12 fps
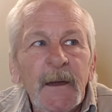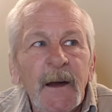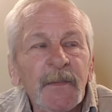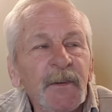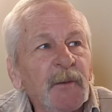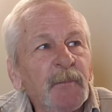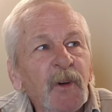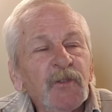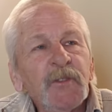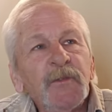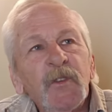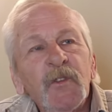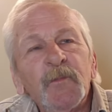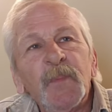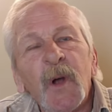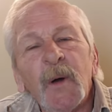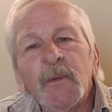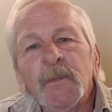I think most of you have
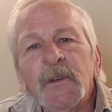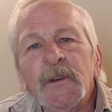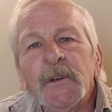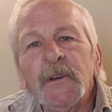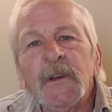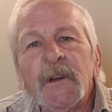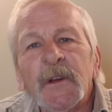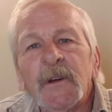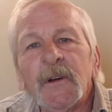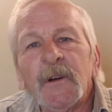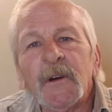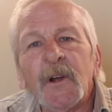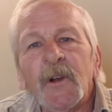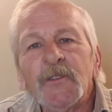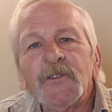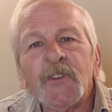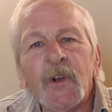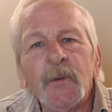probably uh, heard
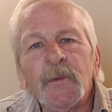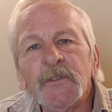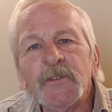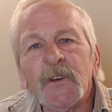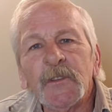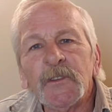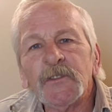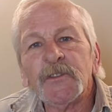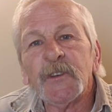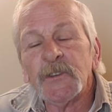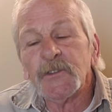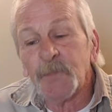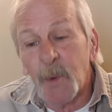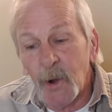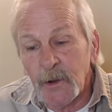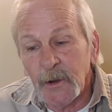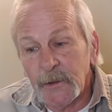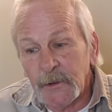sermons on this
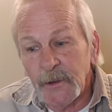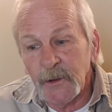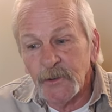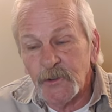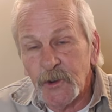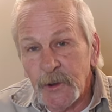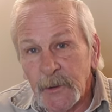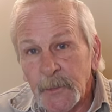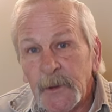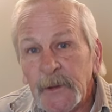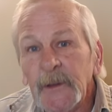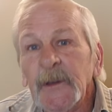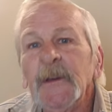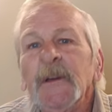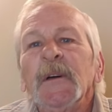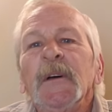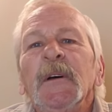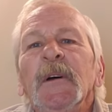sparkling little gem.
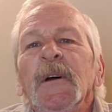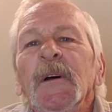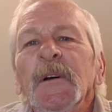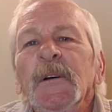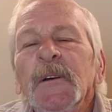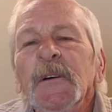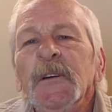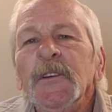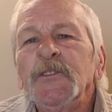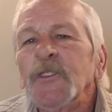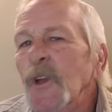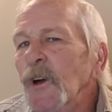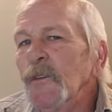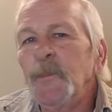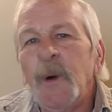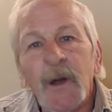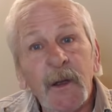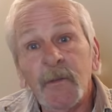It's loved
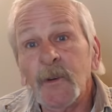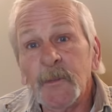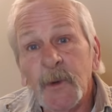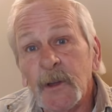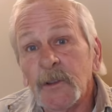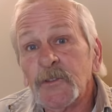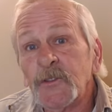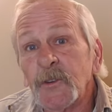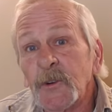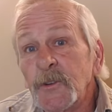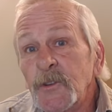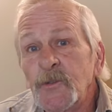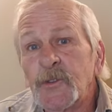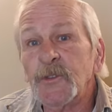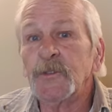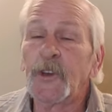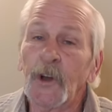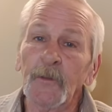by every minister. You
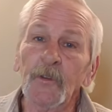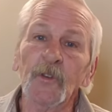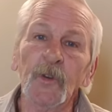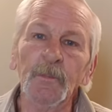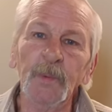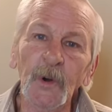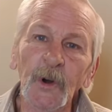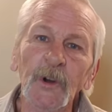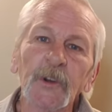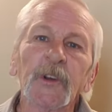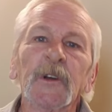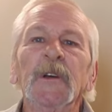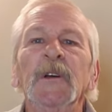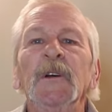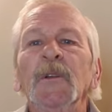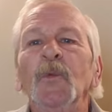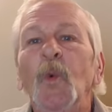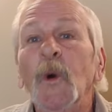can cover the book
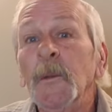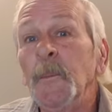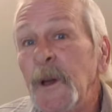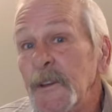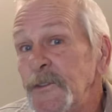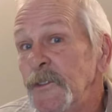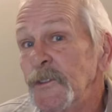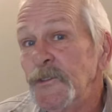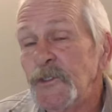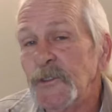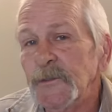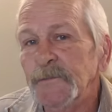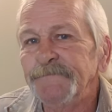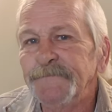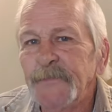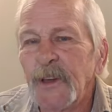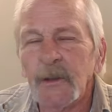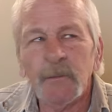in one message, and,
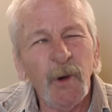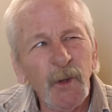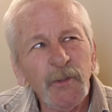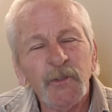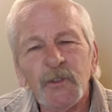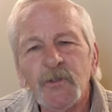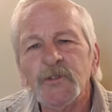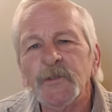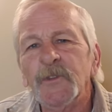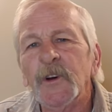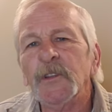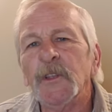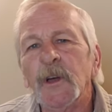and multitudes have done